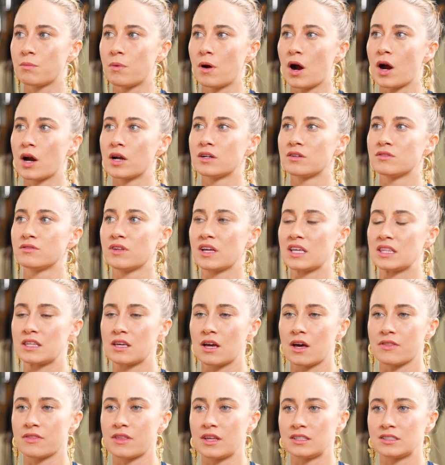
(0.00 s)
part of like
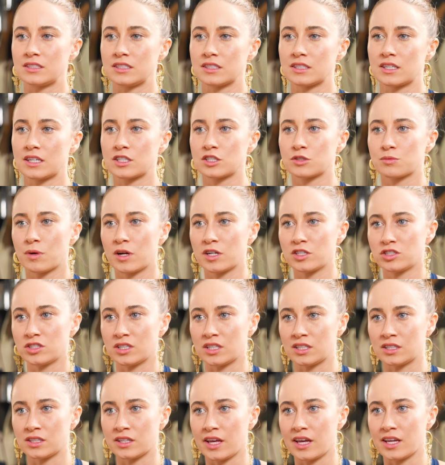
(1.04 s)
the authentic
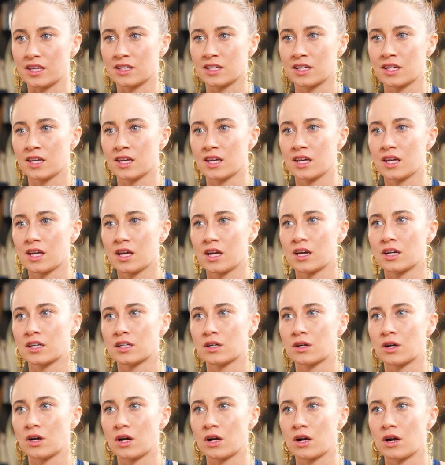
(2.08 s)
expression, like,
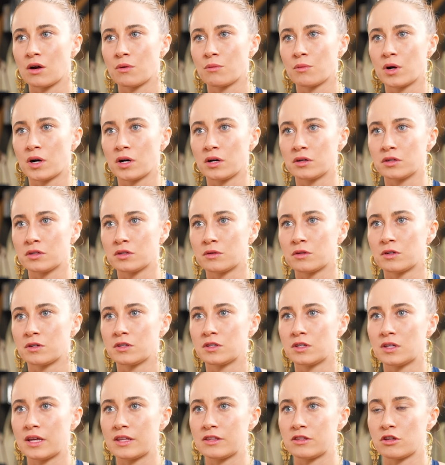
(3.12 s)
well,
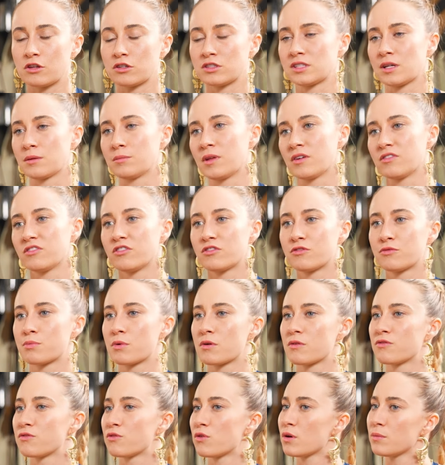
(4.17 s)
there's some level of
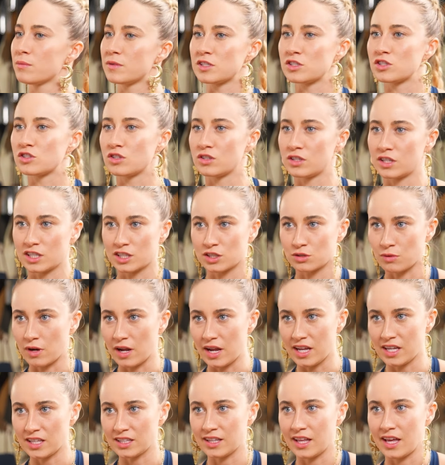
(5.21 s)
performance to this,
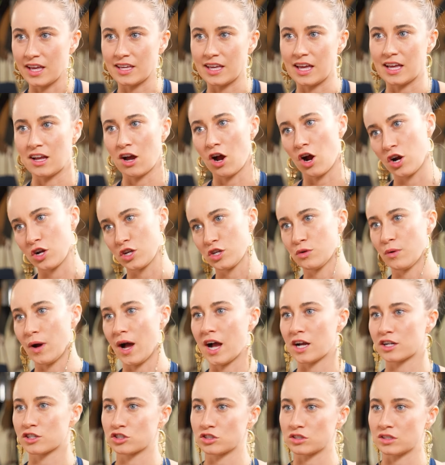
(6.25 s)
right? Like, are you
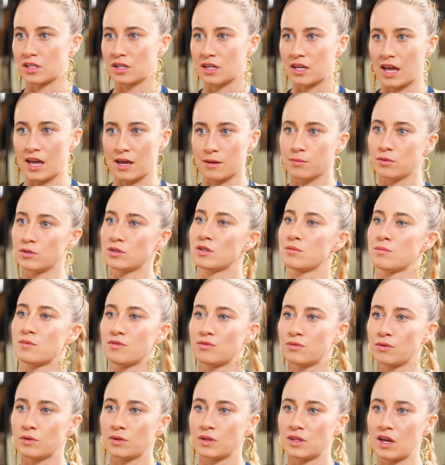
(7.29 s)
actually able to
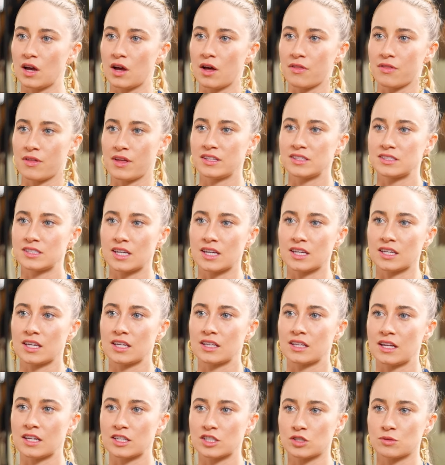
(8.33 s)
be fully authentic
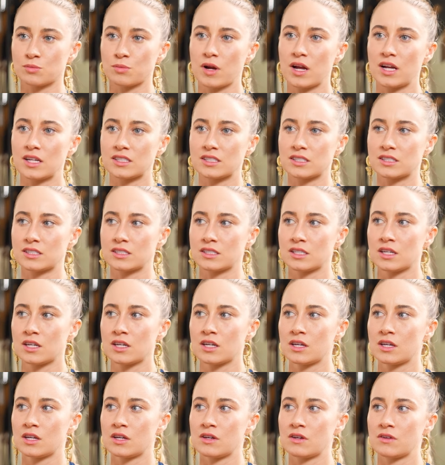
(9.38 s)
and expressed
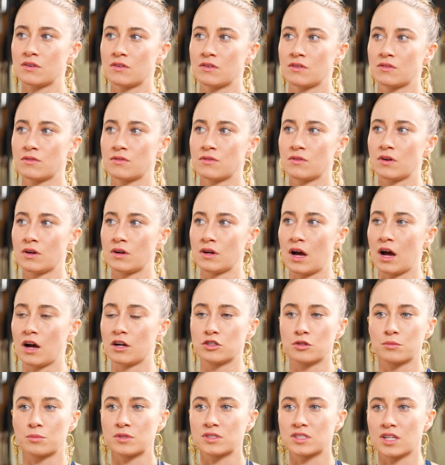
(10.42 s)
one
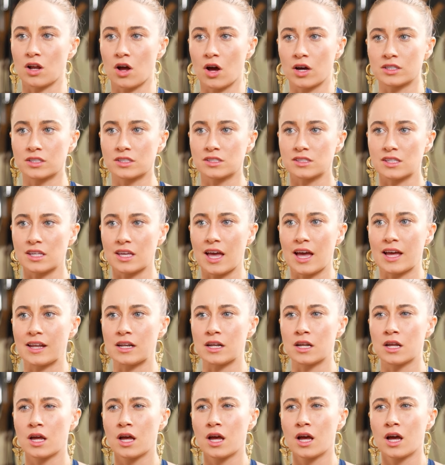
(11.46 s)
hundred percent honestly?
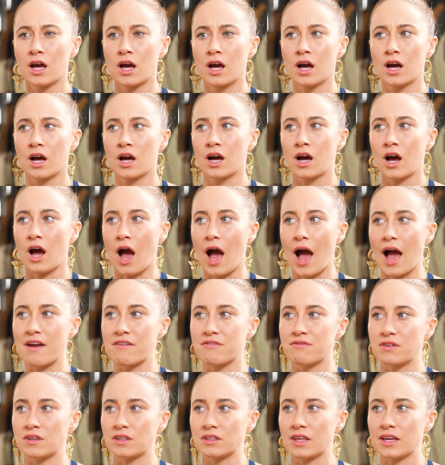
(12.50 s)
And I
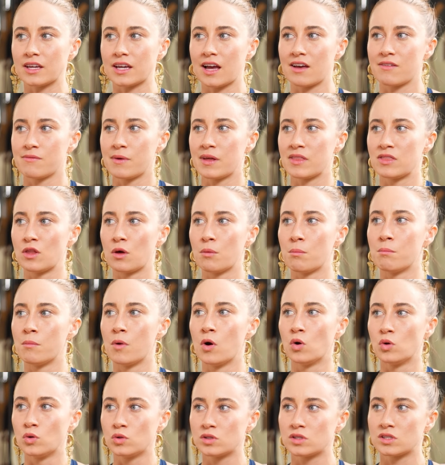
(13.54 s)
feel like I've been the
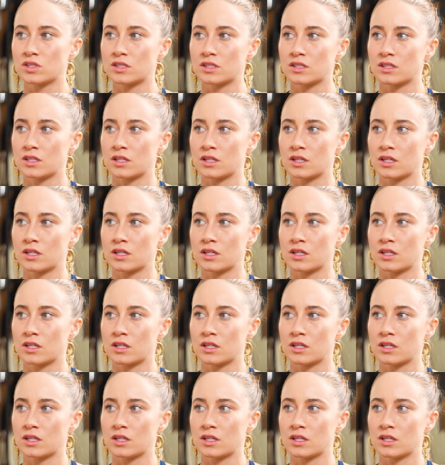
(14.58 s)
most